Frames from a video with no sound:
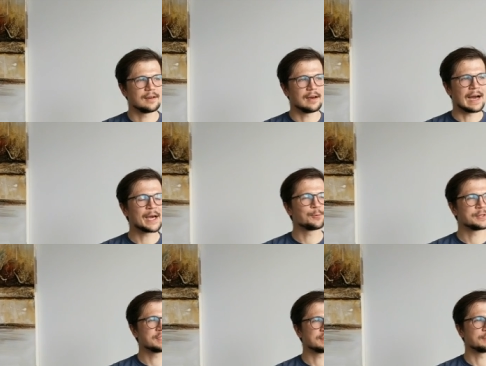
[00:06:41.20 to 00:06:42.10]
I
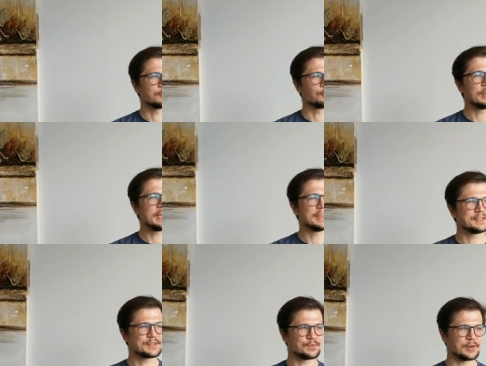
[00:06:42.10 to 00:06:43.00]
was really
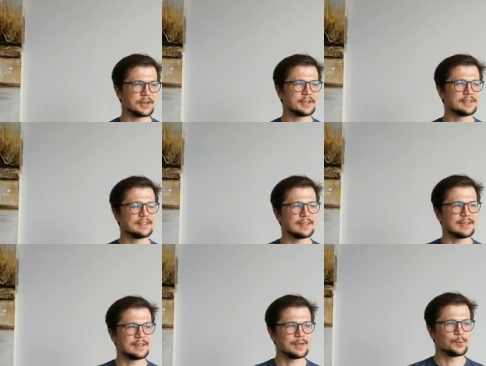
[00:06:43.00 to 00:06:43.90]
inspired
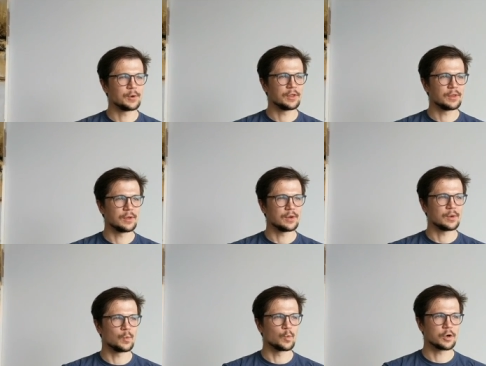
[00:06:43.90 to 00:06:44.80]
with
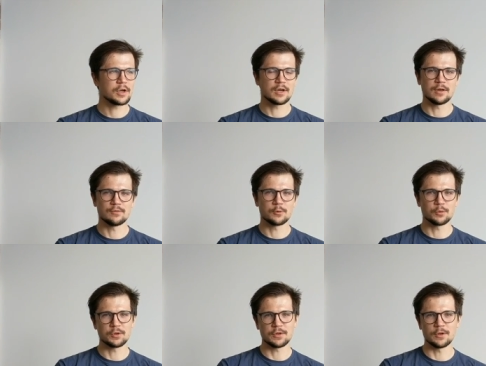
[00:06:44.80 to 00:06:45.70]
work of
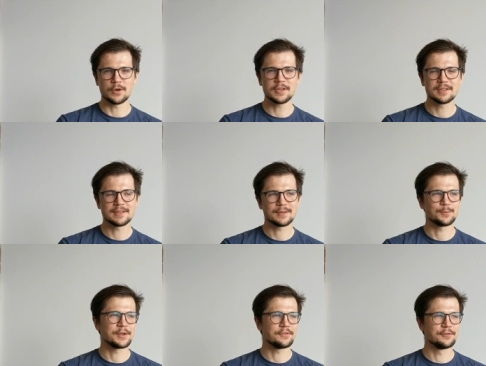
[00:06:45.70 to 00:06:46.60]
Orman Clark
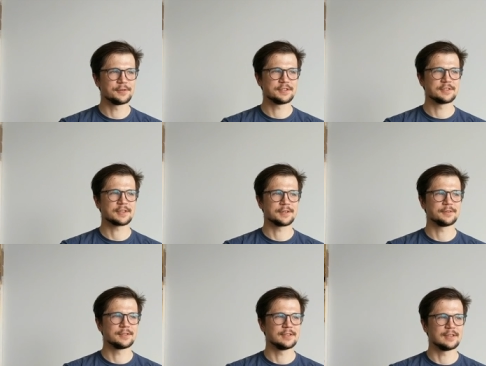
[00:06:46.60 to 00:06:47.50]
when I first discovered